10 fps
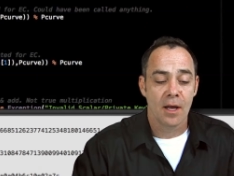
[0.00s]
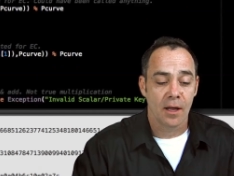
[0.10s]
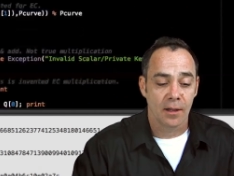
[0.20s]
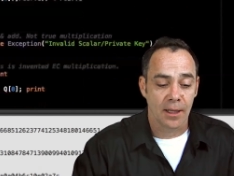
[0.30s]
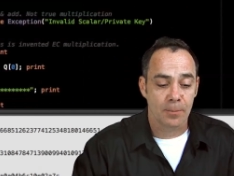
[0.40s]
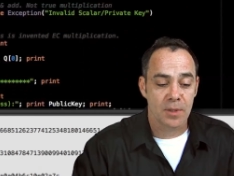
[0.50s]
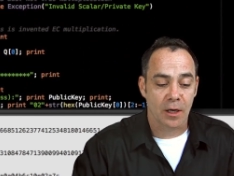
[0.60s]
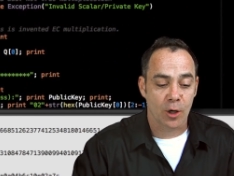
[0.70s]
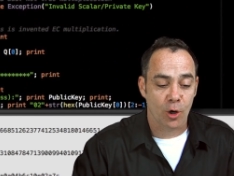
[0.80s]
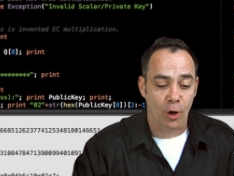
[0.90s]

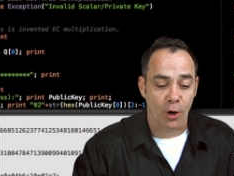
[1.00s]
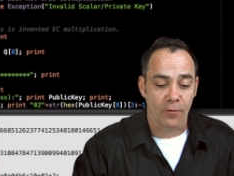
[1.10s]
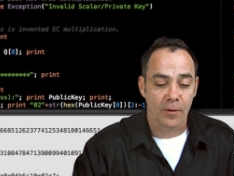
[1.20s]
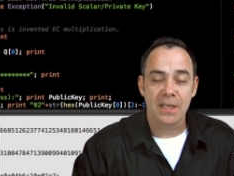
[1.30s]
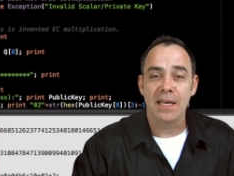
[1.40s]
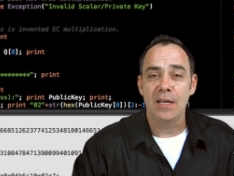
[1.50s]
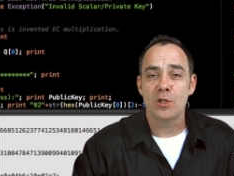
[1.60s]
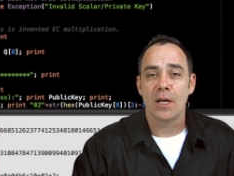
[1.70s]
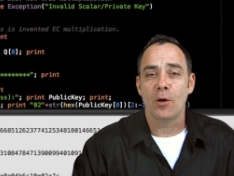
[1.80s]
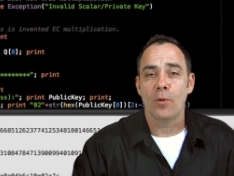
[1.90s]
elliptic curve key
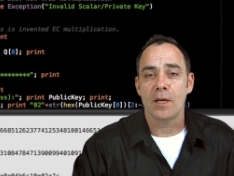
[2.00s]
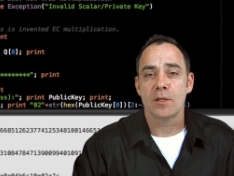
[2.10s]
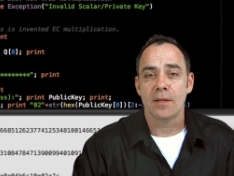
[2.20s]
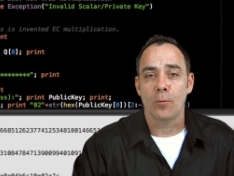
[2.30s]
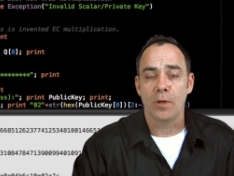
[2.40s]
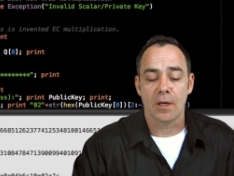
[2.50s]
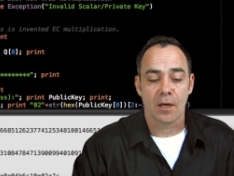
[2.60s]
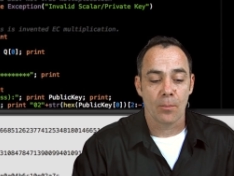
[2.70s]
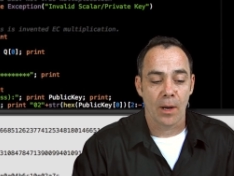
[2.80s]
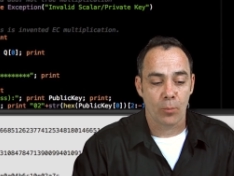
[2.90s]
generation that we could
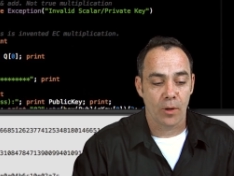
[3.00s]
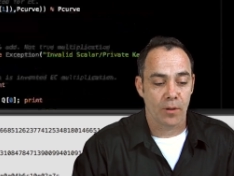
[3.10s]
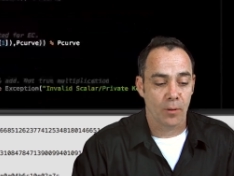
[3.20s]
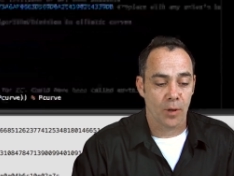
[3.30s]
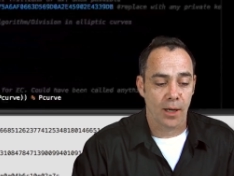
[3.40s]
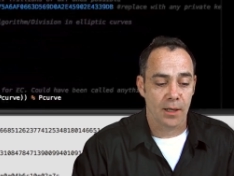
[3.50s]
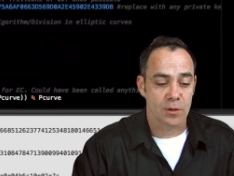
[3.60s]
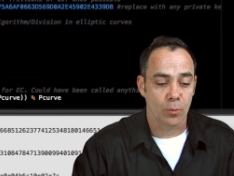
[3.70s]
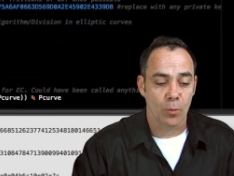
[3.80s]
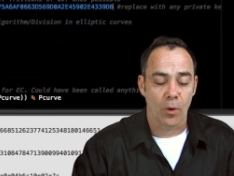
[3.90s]
come up with, okay?
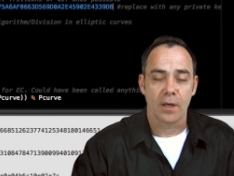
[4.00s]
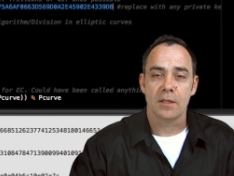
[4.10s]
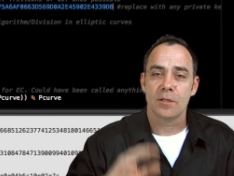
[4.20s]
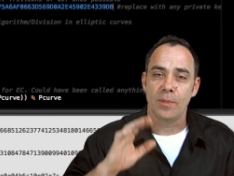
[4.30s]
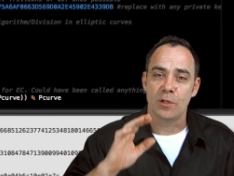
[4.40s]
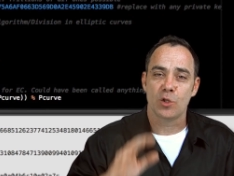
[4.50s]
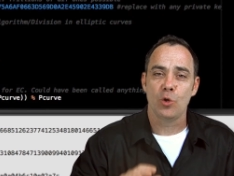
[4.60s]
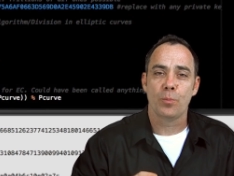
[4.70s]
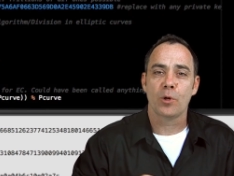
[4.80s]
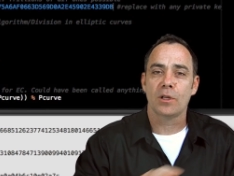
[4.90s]
So we wanted it to be
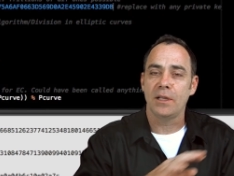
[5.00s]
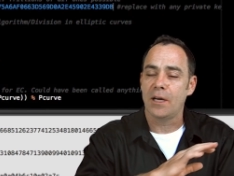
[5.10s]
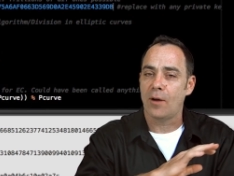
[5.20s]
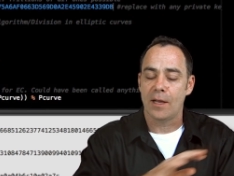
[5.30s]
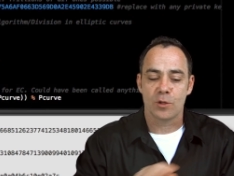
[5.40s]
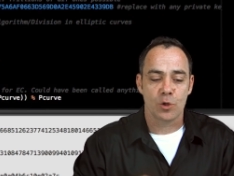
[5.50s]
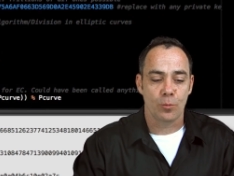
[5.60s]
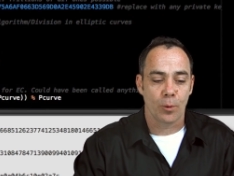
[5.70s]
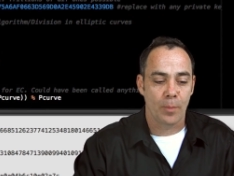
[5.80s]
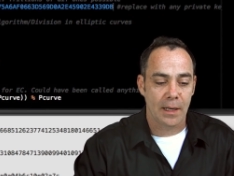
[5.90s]
super clear and
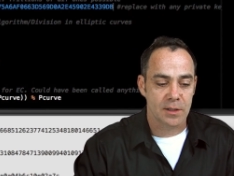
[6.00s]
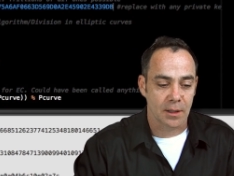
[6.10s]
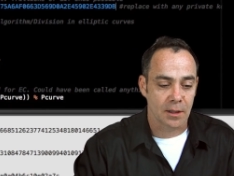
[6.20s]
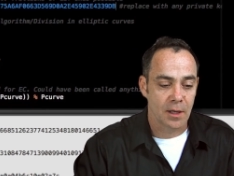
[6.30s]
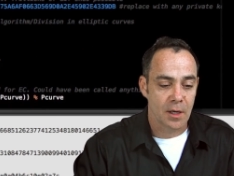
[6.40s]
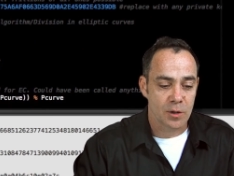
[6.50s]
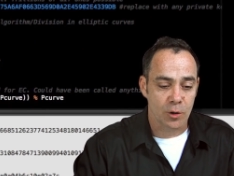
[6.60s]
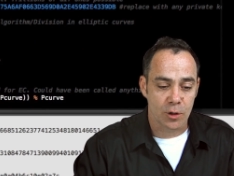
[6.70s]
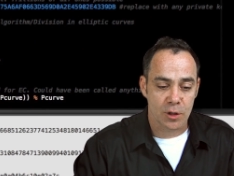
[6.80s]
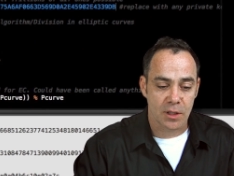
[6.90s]
super basic. So
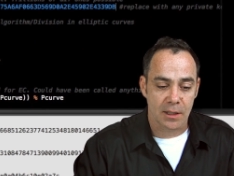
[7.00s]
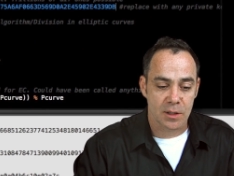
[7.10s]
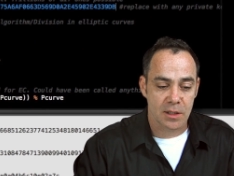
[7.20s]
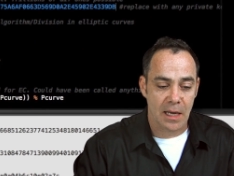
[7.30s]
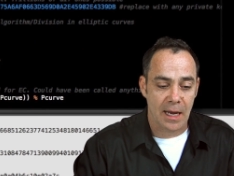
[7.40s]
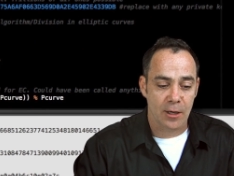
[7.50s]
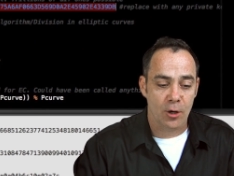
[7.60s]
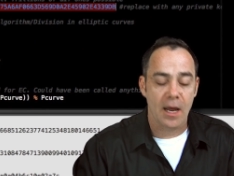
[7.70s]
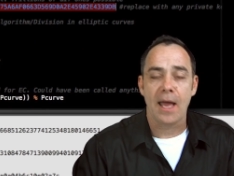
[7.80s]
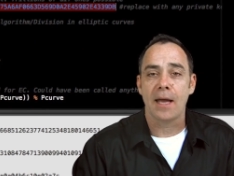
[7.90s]
you just get
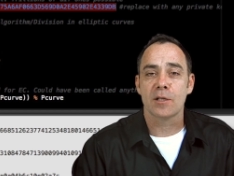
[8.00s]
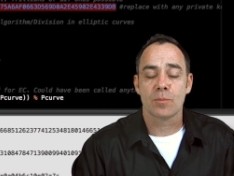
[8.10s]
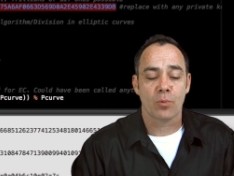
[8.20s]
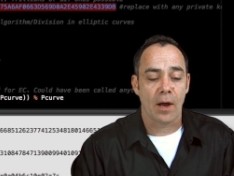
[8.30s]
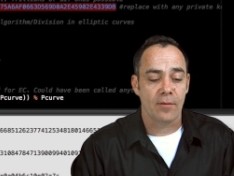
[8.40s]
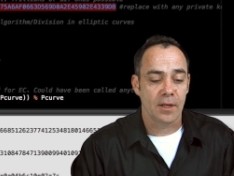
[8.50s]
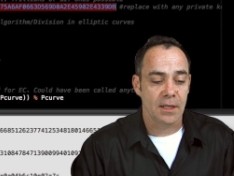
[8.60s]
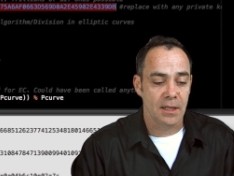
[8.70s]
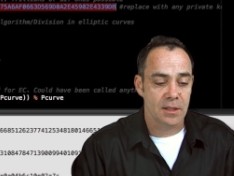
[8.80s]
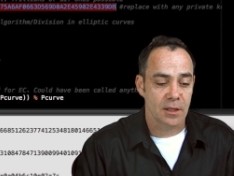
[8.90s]
standard hex private
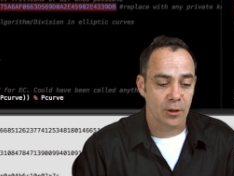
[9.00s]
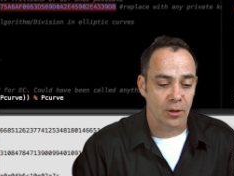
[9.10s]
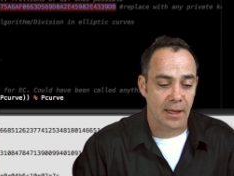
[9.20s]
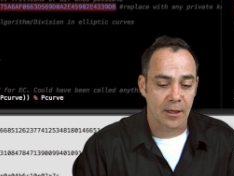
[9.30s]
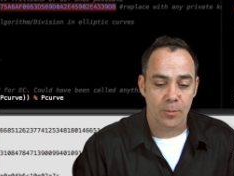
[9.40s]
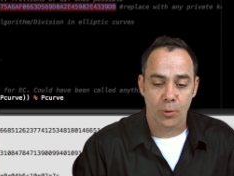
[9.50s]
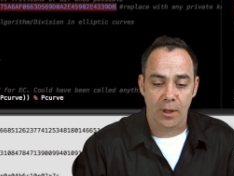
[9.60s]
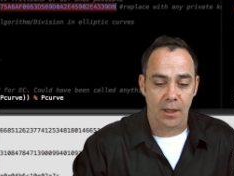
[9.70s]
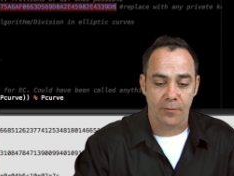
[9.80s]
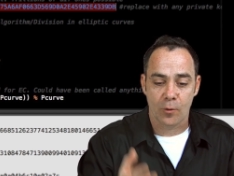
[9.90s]
keys that you're allowed to
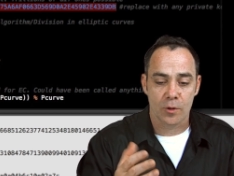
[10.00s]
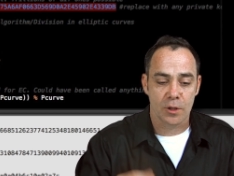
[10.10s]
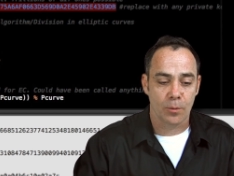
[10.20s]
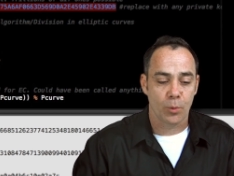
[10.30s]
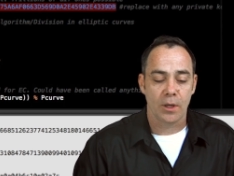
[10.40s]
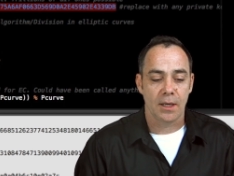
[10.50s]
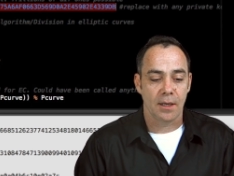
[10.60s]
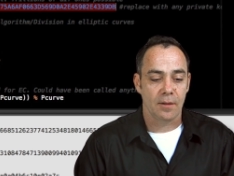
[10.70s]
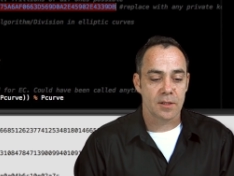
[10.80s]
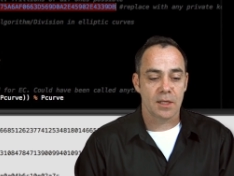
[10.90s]
put in. Of course, you could put it
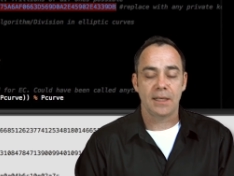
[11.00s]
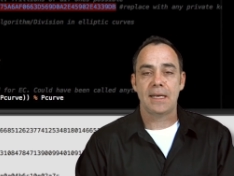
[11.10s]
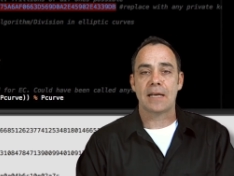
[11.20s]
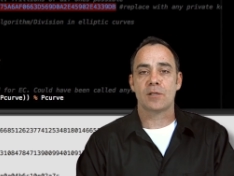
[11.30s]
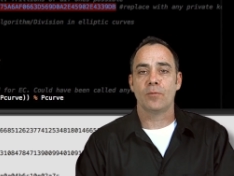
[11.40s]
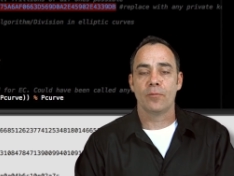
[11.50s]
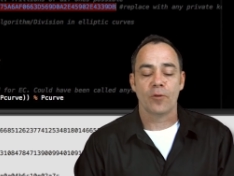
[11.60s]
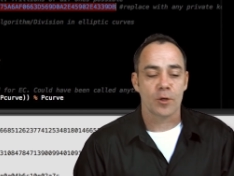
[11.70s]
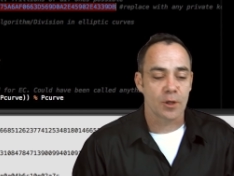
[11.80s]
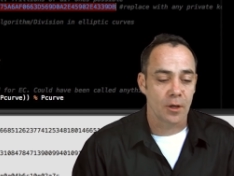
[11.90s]
in this decimal
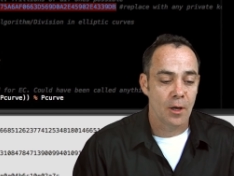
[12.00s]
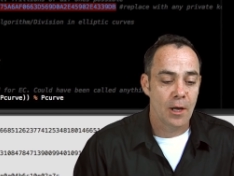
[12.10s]
version